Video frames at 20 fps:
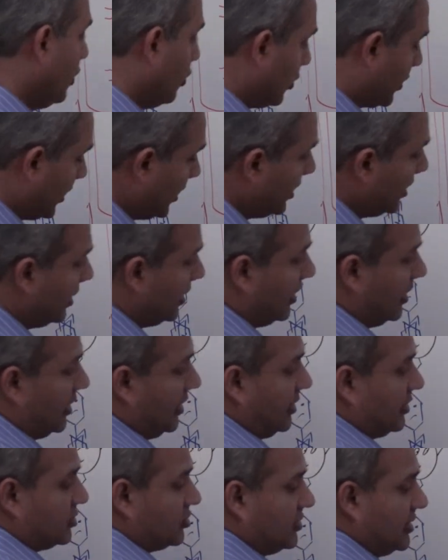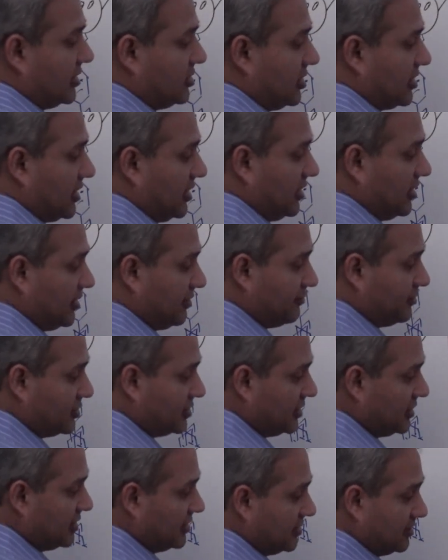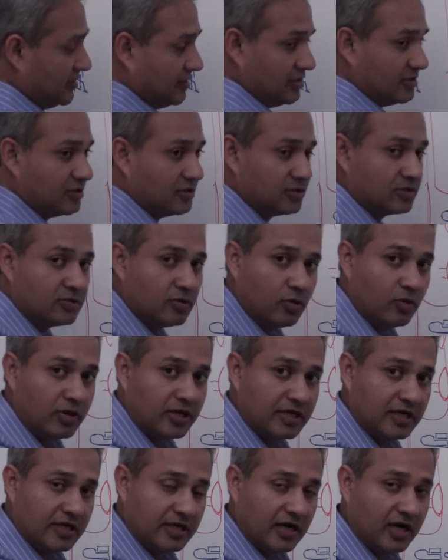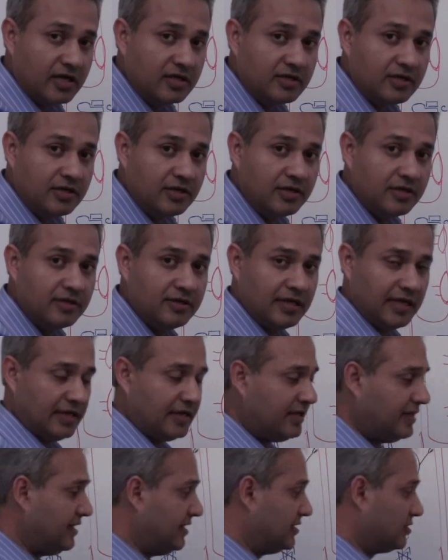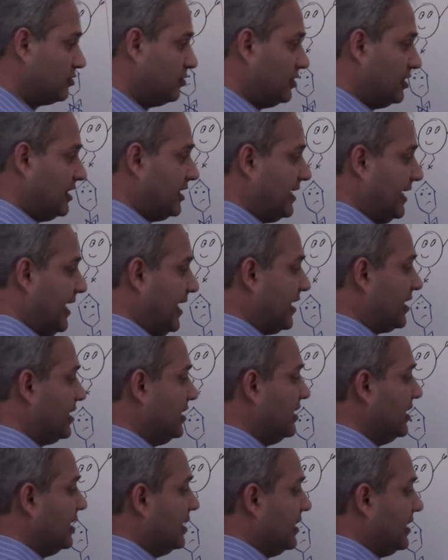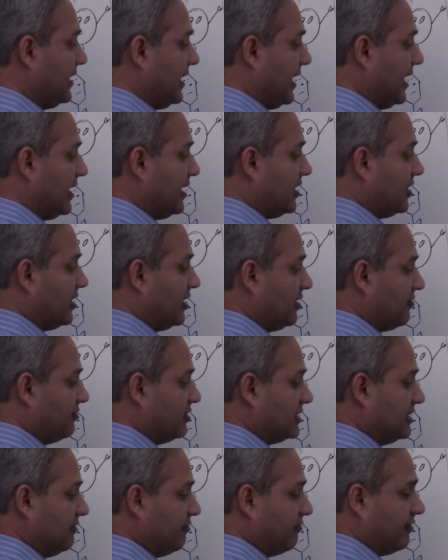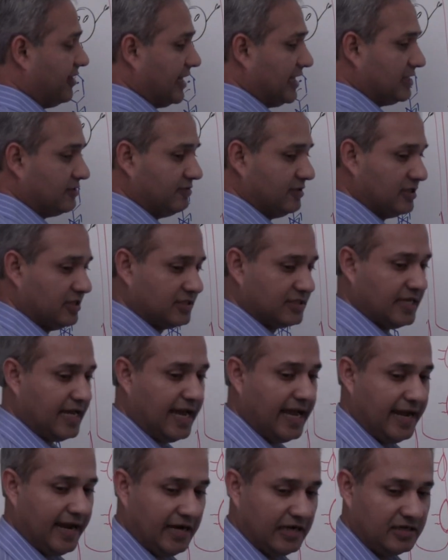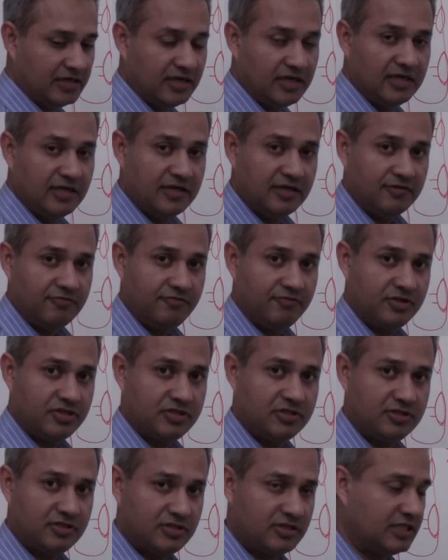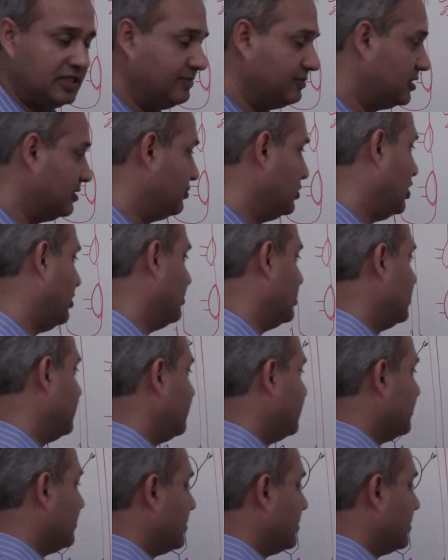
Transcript: Okay? So natural killer, if you see th this is holding a gun and he is going to attack anything which he finds with his hand, which seems abnormal.